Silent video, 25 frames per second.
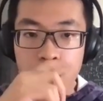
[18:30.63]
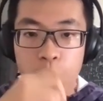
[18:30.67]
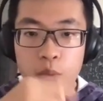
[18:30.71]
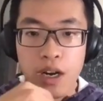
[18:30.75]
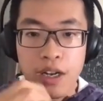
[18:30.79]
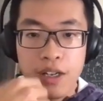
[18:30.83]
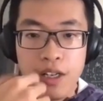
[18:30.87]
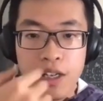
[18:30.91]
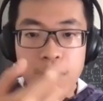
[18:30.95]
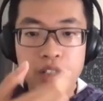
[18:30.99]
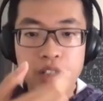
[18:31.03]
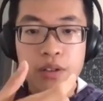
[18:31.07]

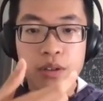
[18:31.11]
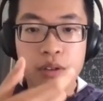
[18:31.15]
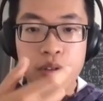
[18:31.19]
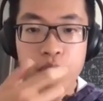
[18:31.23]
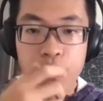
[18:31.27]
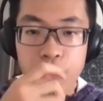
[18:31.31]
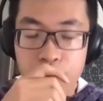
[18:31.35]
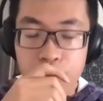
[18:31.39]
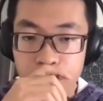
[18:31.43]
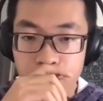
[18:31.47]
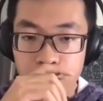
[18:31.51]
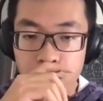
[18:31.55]
One is
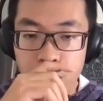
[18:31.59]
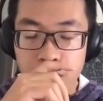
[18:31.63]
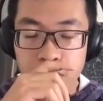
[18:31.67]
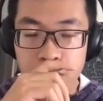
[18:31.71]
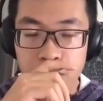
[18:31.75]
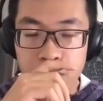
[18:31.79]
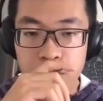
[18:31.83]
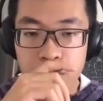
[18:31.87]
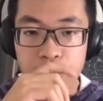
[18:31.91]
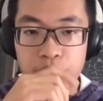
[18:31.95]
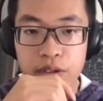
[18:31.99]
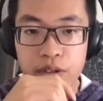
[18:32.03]
you want
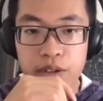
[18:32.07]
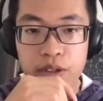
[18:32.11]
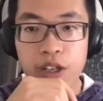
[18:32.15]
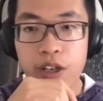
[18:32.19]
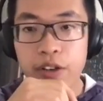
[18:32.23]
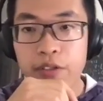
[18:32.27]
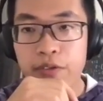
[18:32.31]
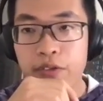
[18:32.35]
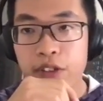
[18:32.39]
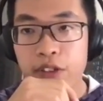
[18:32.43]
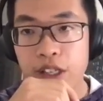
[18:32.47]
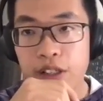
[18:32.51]
to
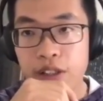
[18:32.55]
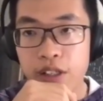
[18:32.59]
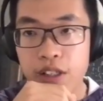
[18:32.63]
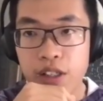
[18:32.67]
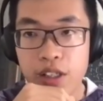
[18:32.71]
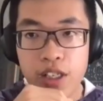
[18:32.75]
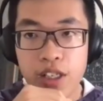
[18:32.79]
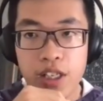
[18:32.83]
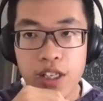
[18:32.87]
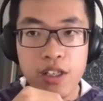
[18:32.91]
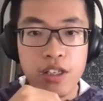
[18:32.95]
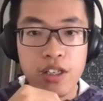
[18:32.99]
solve this
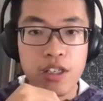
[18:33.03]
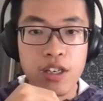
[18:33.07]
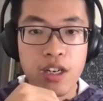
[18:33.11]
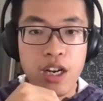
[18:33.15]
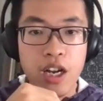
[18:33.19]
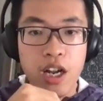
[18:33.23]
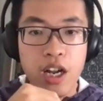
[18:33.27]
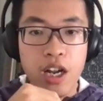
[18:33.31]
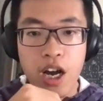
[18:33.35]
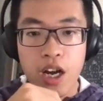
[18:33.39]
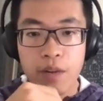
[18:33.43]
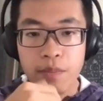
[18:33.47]
inner
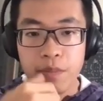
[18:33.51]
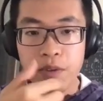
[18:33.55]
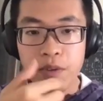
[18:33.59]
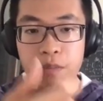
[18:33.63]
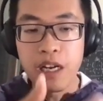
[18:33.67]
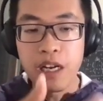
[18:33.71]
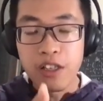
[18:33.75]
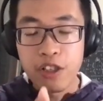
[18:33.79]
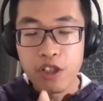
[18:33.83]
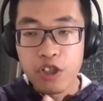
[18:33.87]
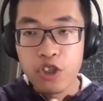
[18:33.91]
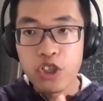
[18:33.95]

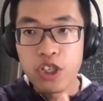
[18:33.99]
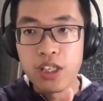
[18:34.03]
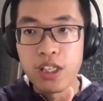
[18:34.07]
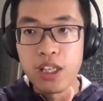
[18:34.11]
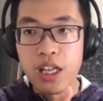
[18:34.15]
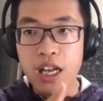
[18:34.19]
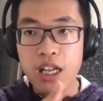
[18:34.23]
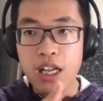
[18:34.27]
optimization,